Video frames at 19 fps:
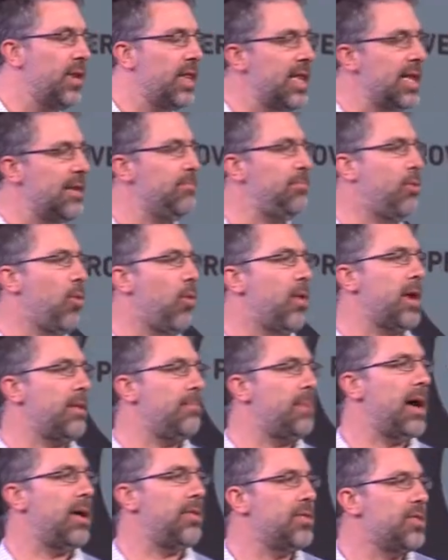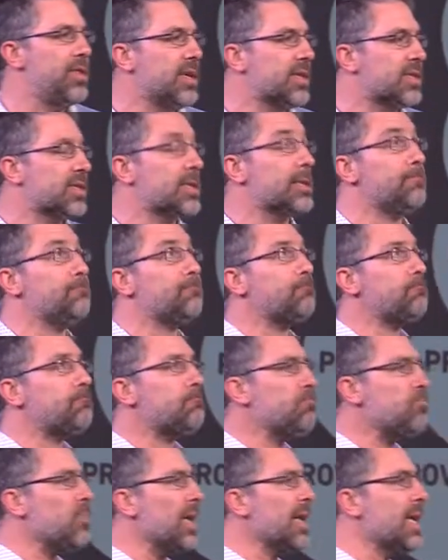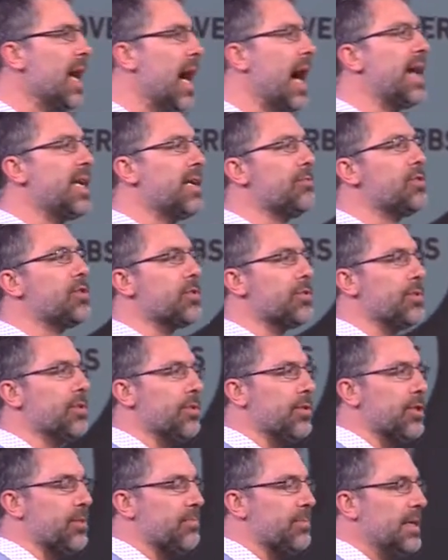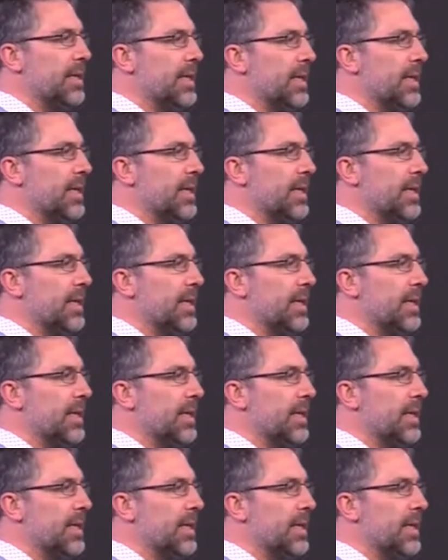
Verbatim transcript: really important about this kind of truth?